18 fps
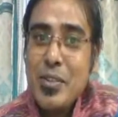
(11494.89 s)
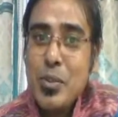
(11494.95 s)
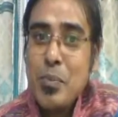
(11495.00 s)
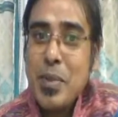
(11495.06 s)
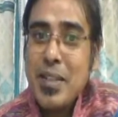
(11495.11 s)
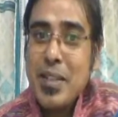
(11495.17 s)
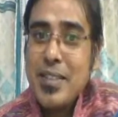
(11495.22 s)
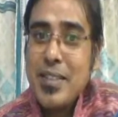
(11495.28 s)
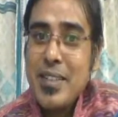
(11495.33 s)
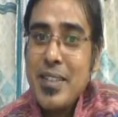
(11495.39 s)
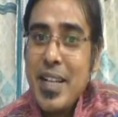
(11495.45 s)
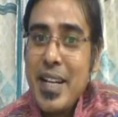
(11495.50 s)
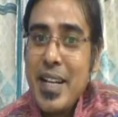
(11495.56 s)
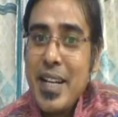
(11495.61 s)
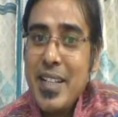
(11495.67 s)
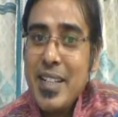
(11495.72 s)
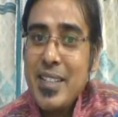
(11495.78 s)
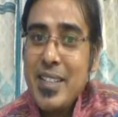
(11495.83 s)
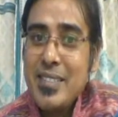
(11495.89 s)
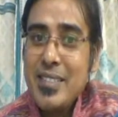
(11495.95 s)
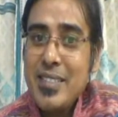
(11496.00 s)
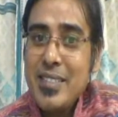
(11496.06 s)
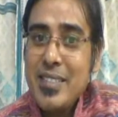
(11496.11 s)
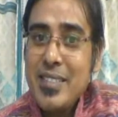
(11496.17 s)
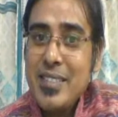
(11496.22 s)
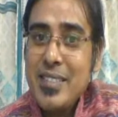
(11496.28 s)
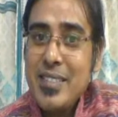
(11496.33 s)
to present ideas
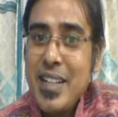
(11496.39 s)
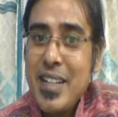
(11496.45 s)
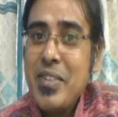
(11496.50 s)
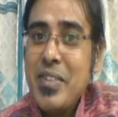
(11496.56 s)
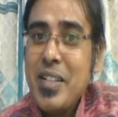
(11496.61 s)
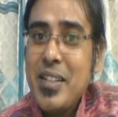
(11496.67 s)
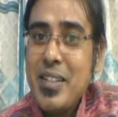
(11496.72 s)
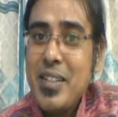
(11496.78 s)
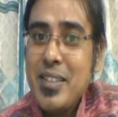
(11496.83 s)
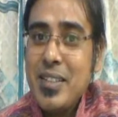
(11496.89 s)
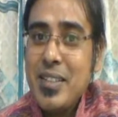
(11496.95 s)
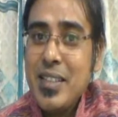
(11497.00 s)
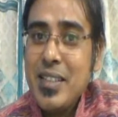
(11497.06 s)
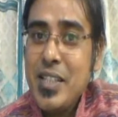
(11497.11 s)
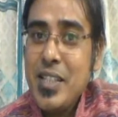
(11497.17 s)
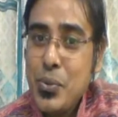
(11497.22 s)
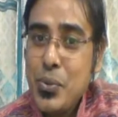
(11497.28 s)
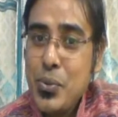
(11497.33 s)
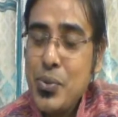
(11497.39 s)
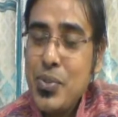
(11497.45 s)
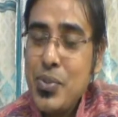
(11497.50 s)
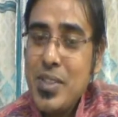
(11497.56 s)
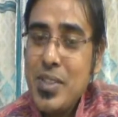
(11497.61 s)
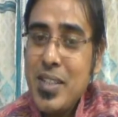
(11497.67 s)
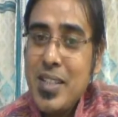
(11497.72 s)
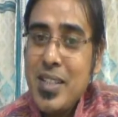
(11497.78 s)
and relevant issues